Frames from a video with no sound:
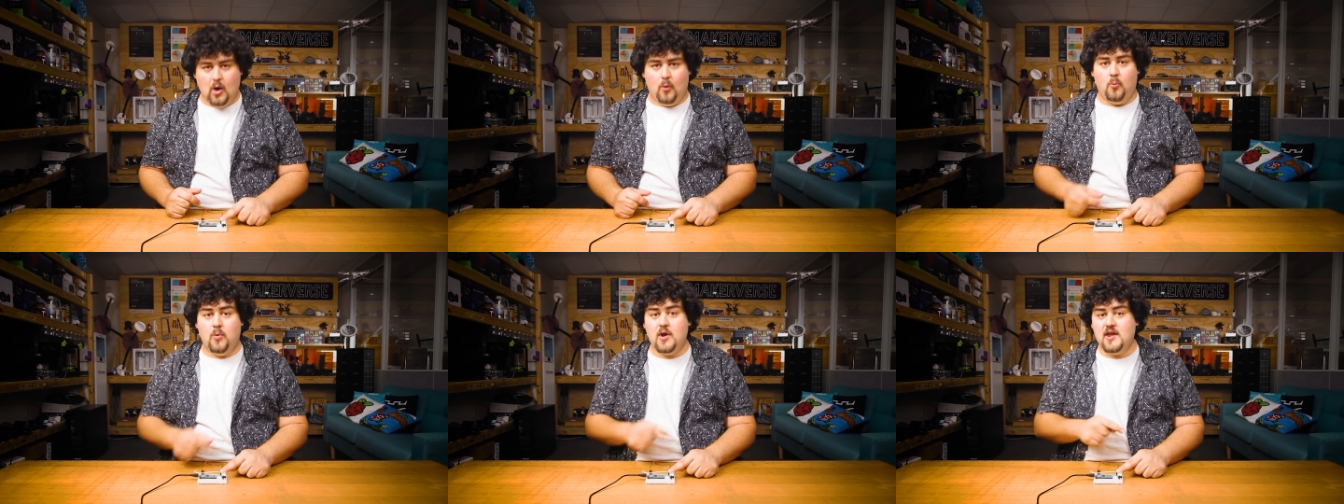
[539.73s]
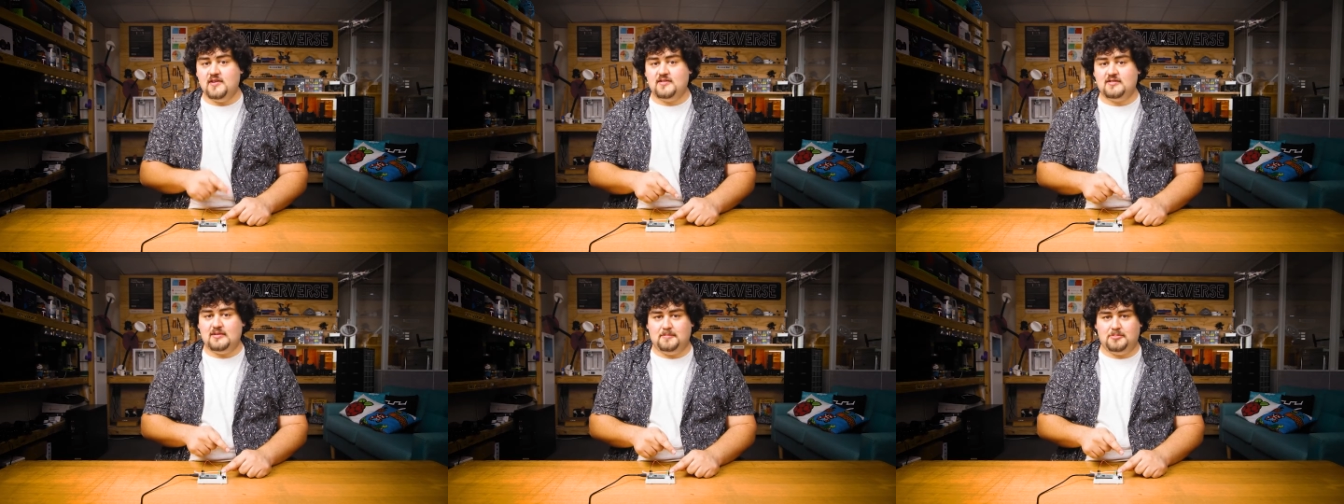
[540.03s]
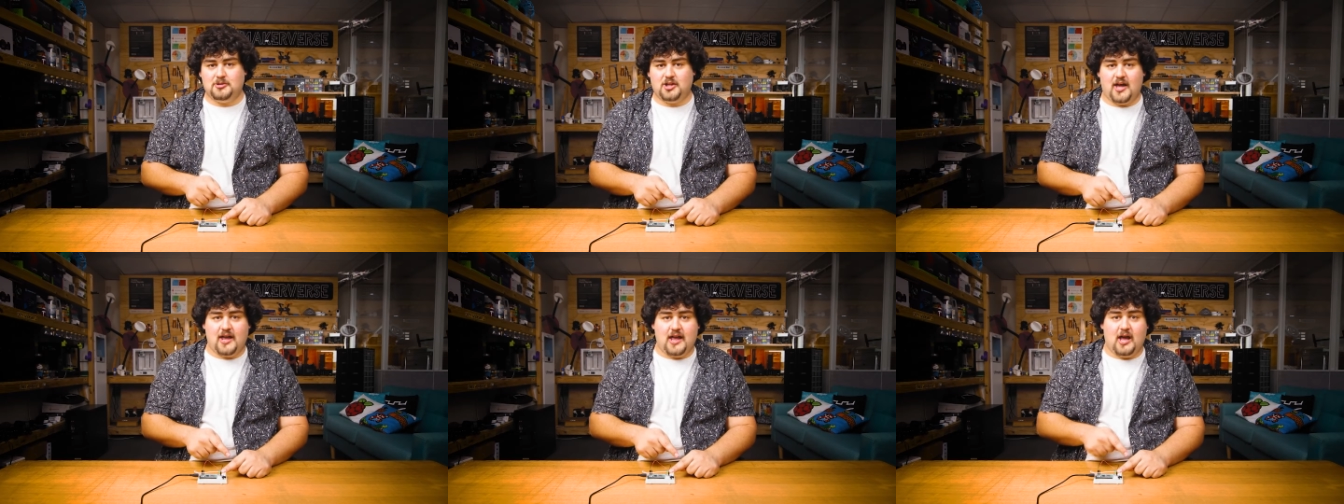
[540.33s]
we
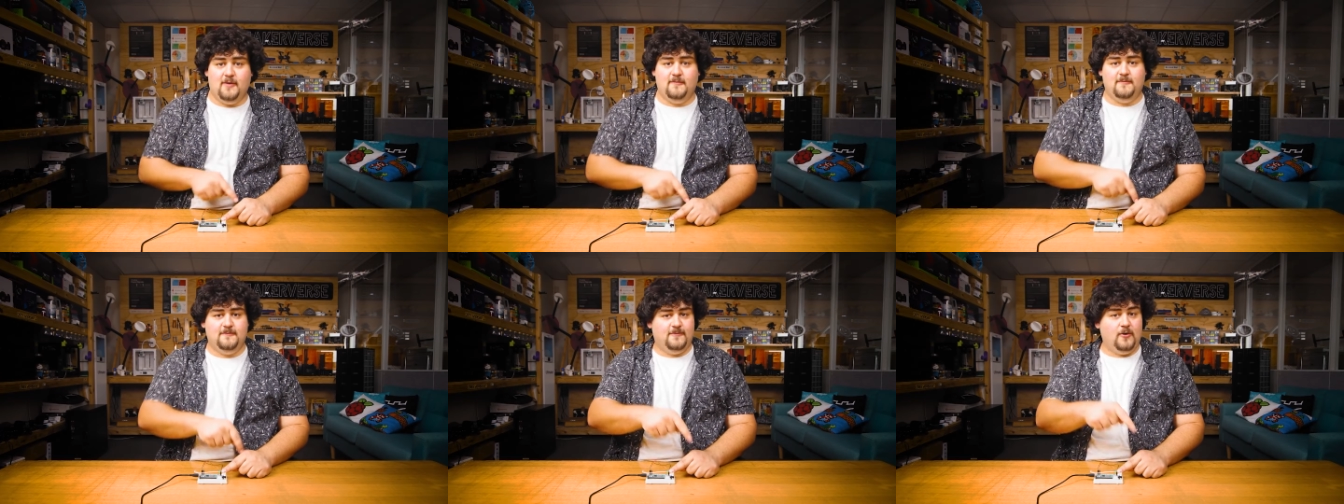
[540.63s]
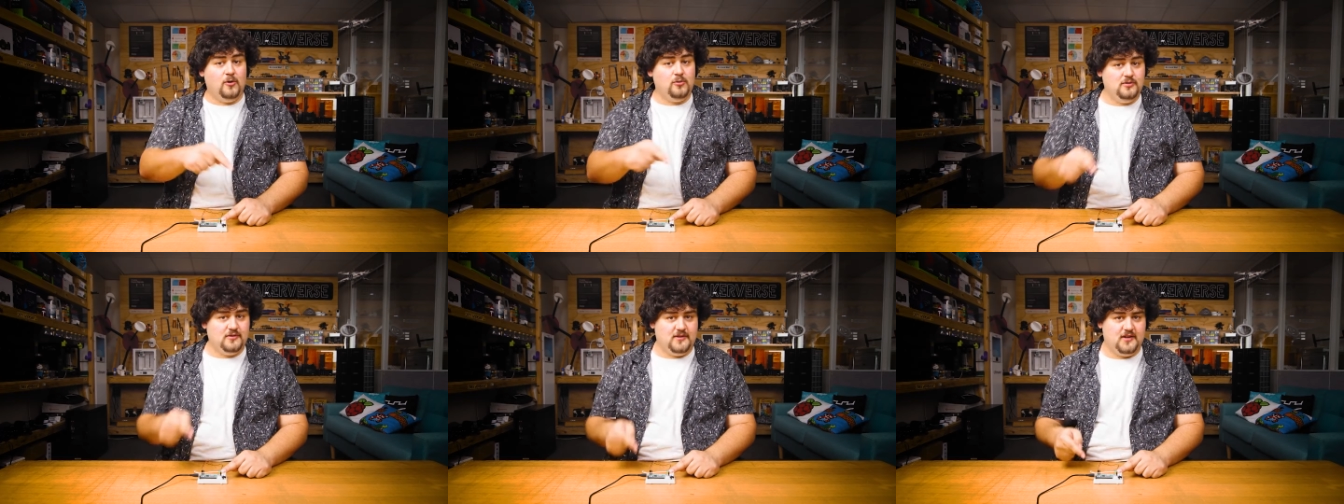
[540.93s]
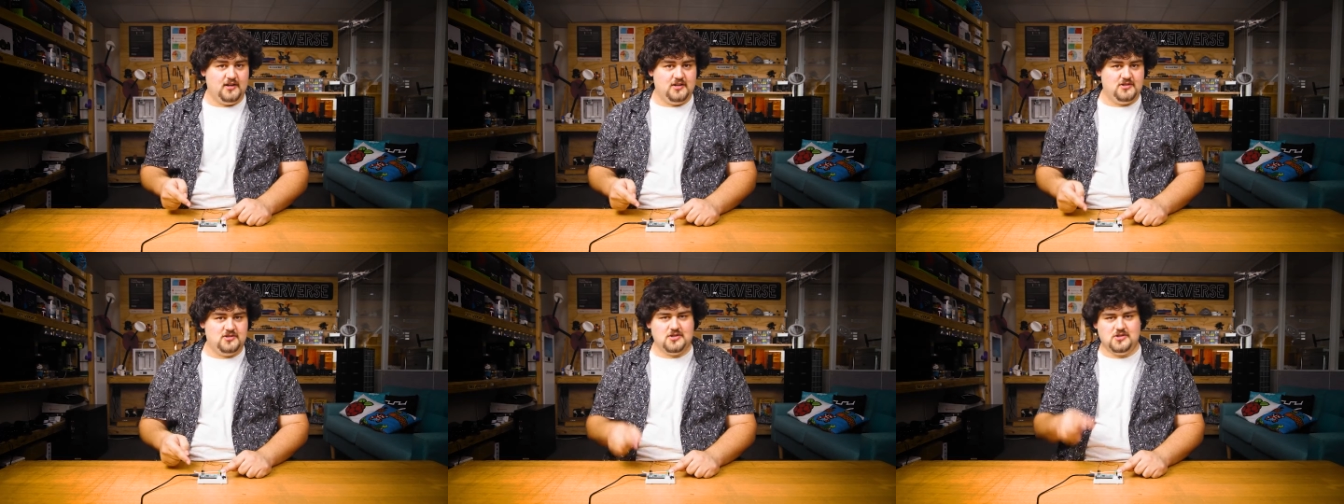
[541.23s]
supply a
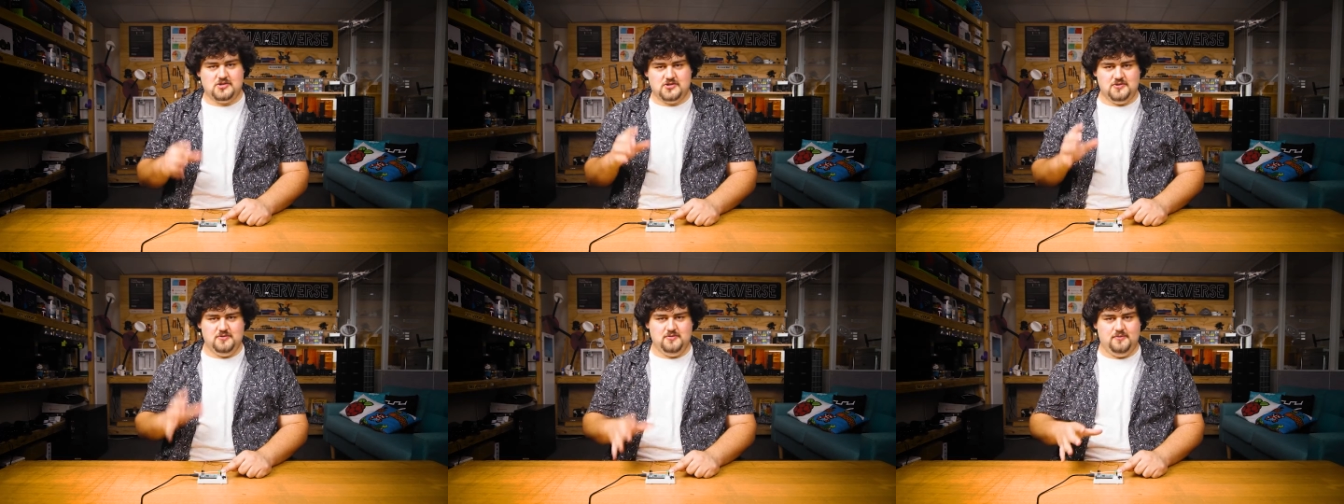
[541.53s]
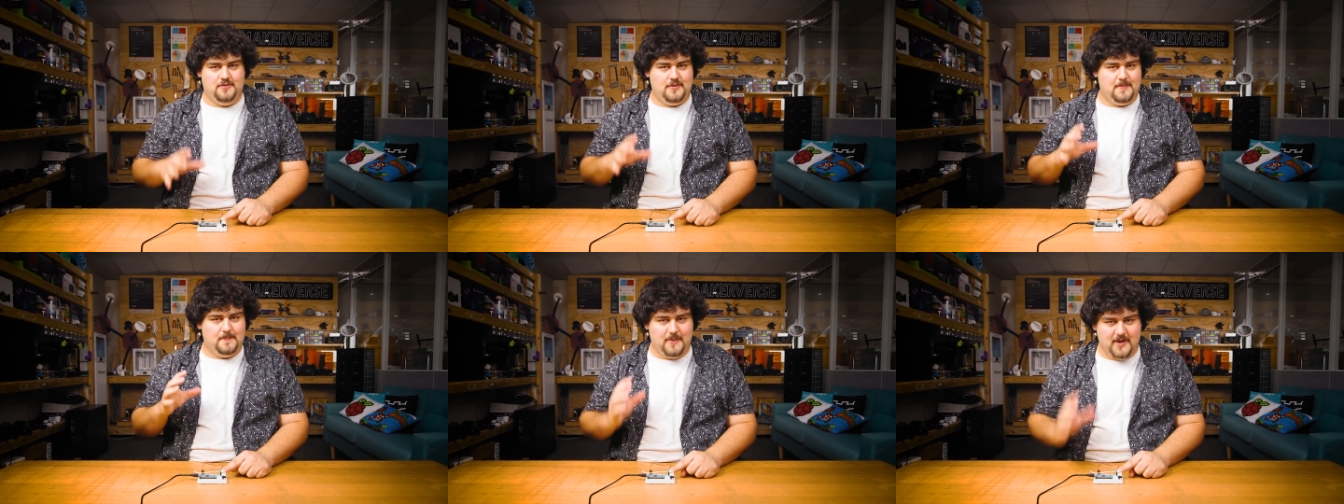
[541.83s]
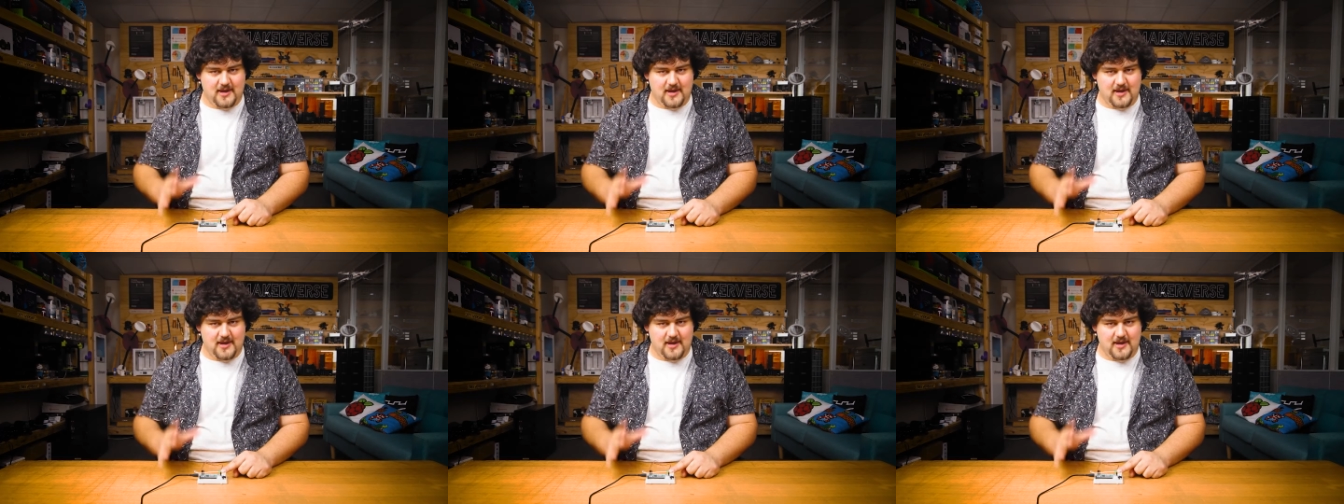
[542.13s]
voltage to the